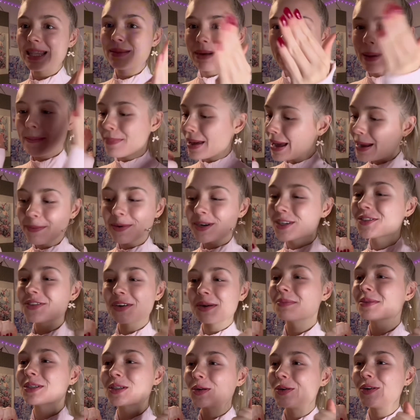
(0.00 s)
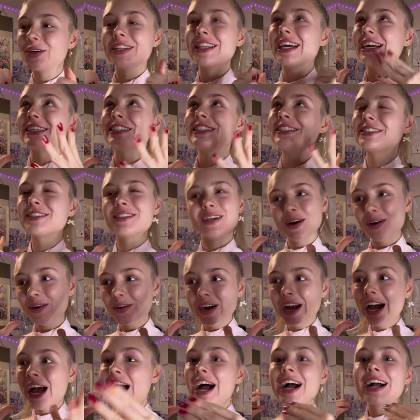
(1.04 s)
My papers from school, they're
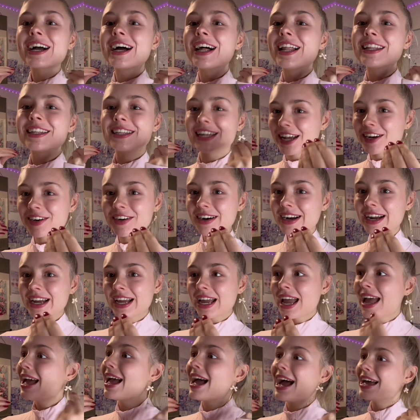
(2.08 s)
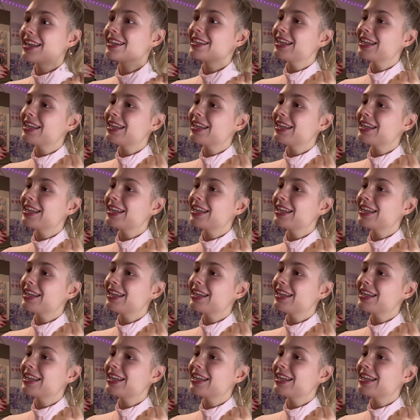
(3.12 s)
so cluttering and